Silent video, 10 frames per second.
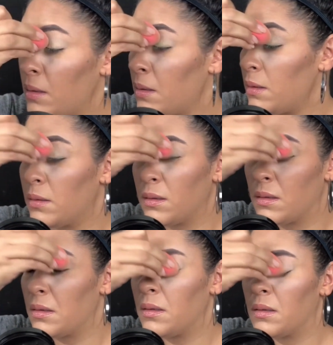Urban
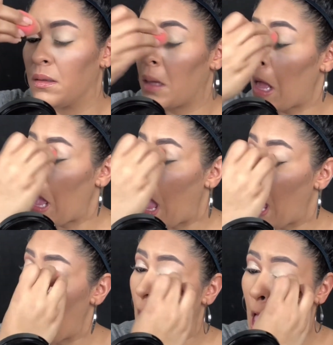Decay Primer
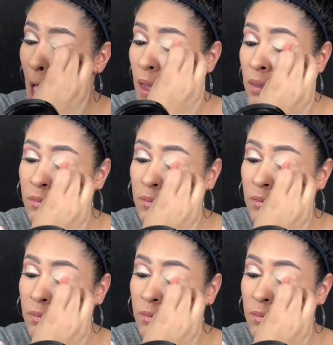Potion.